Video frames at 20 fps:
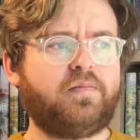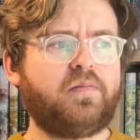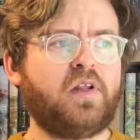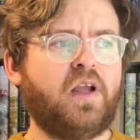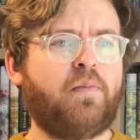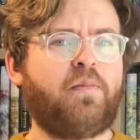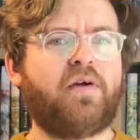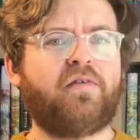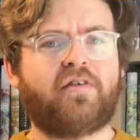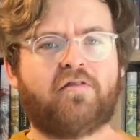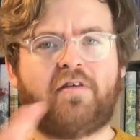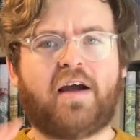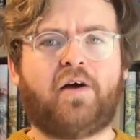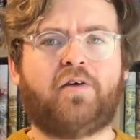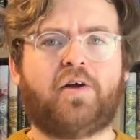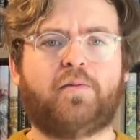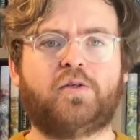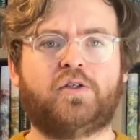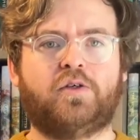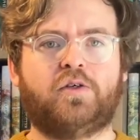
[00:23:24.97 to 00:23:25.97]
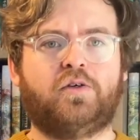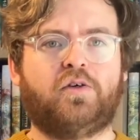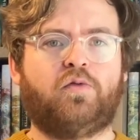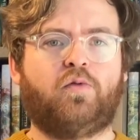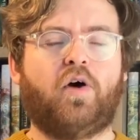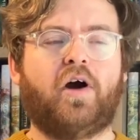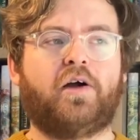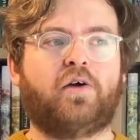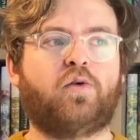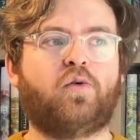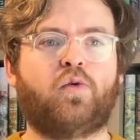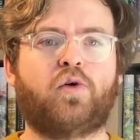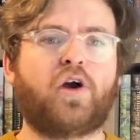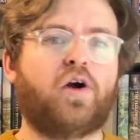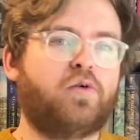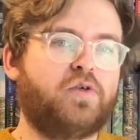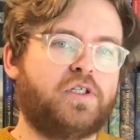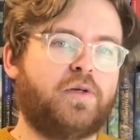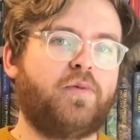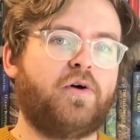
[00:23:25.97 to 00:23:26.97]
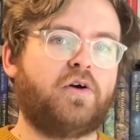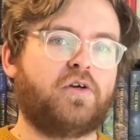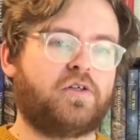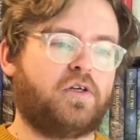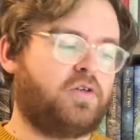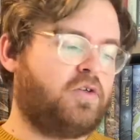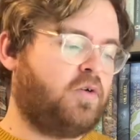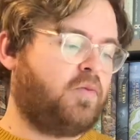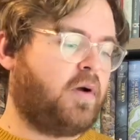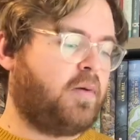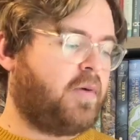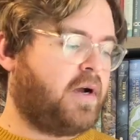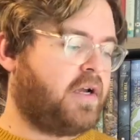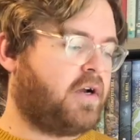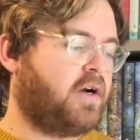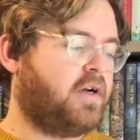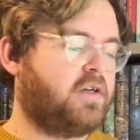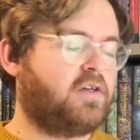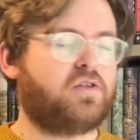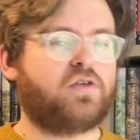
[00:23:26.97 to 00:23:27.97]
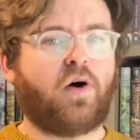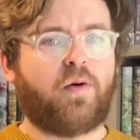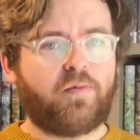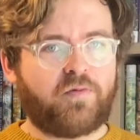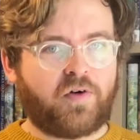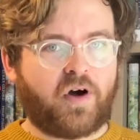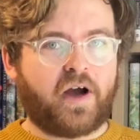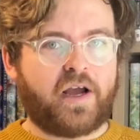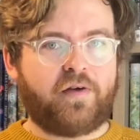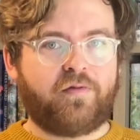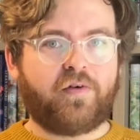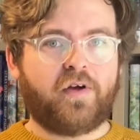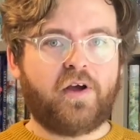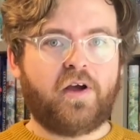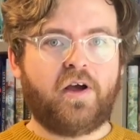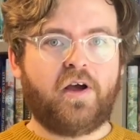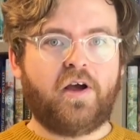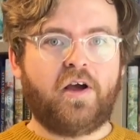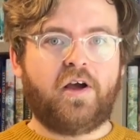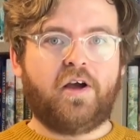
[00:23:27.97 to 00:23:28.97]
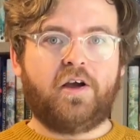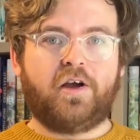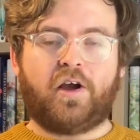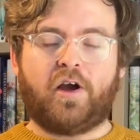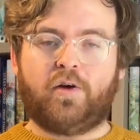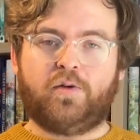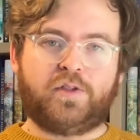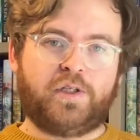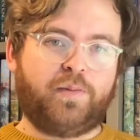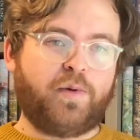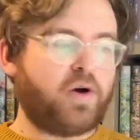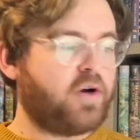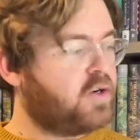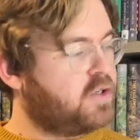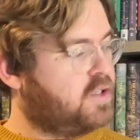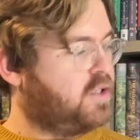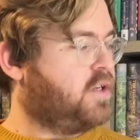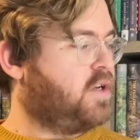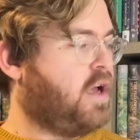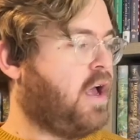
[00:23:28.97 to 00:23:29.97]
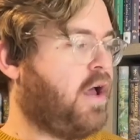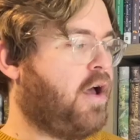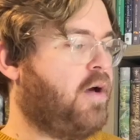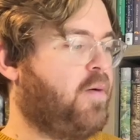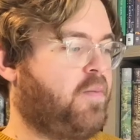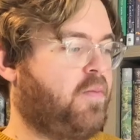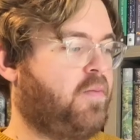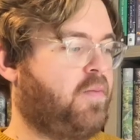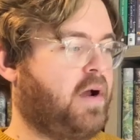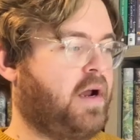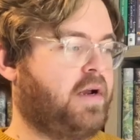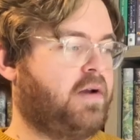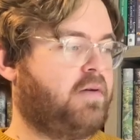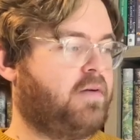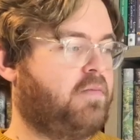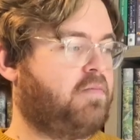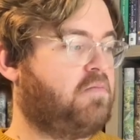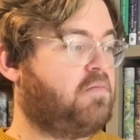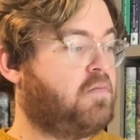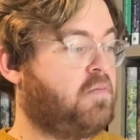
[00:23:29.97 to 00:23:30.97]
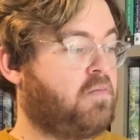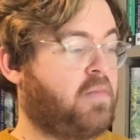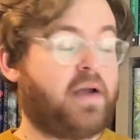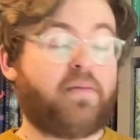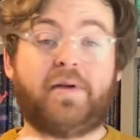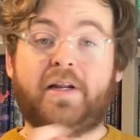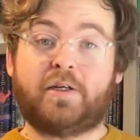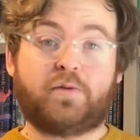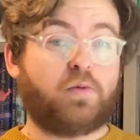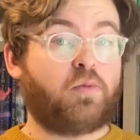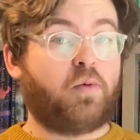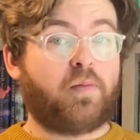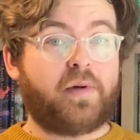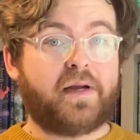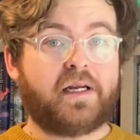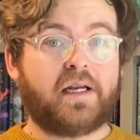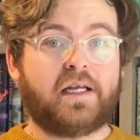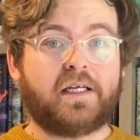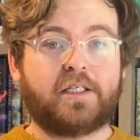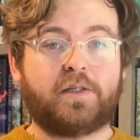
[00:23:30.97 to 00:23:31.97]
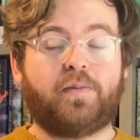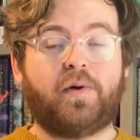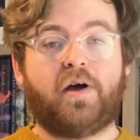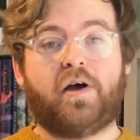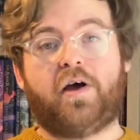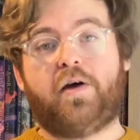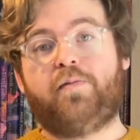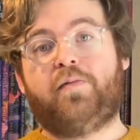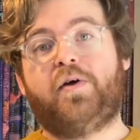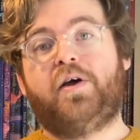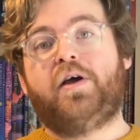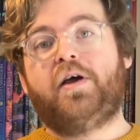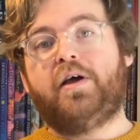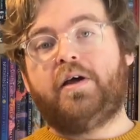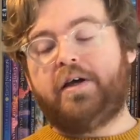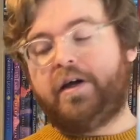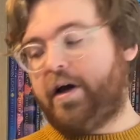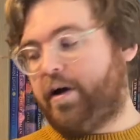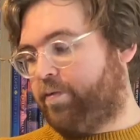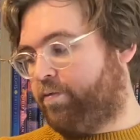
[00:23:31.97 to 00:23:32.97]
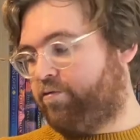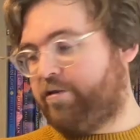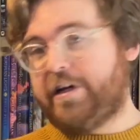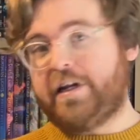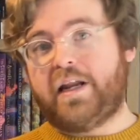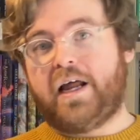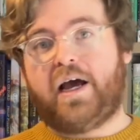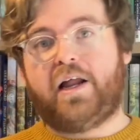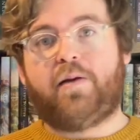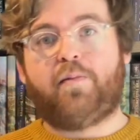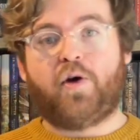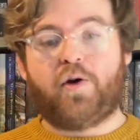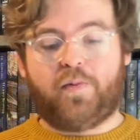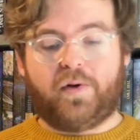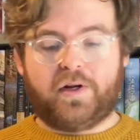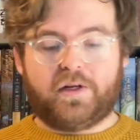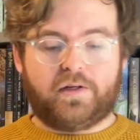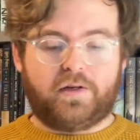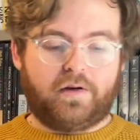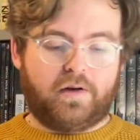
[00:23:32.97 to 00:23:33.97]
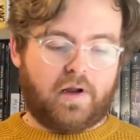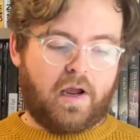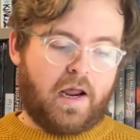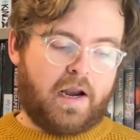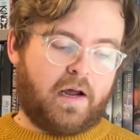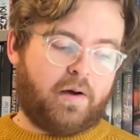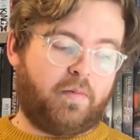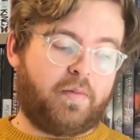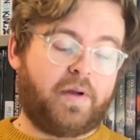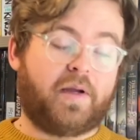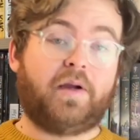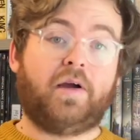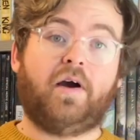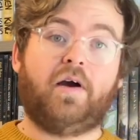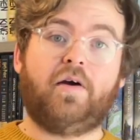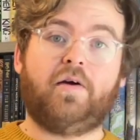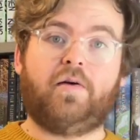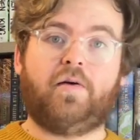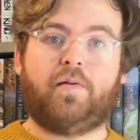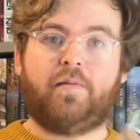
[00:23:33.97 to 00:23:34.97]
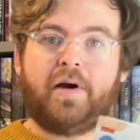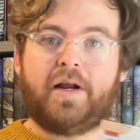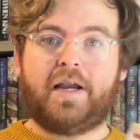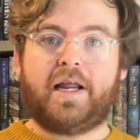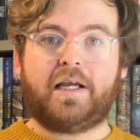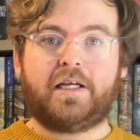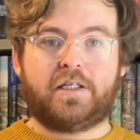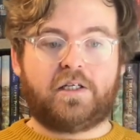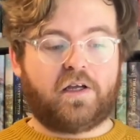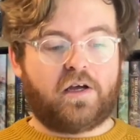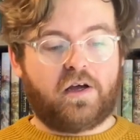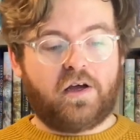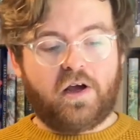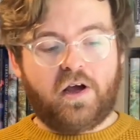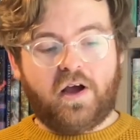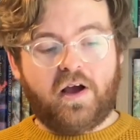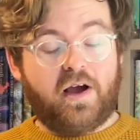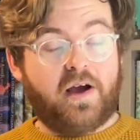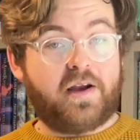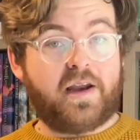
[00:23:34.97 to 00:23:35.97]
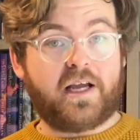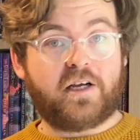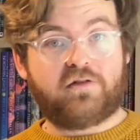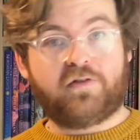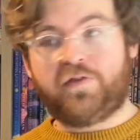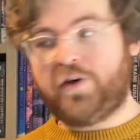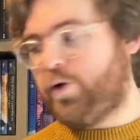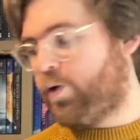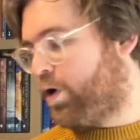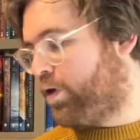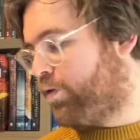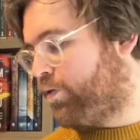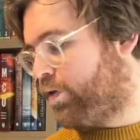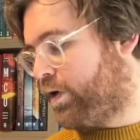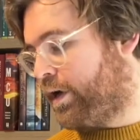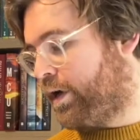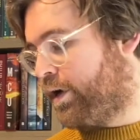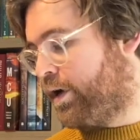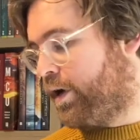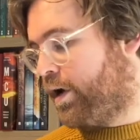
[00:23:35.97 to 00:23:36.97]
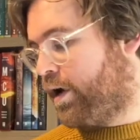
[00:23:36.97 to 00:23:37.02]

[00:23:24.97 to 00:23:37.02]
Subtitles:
a bit of a roundup soon of what I call cozy books. I'll do my kind of top 5 cozy books, and maybe this one will make the list. But yeah, I'm reading that at the moment, and that'll be my next review, hopefully.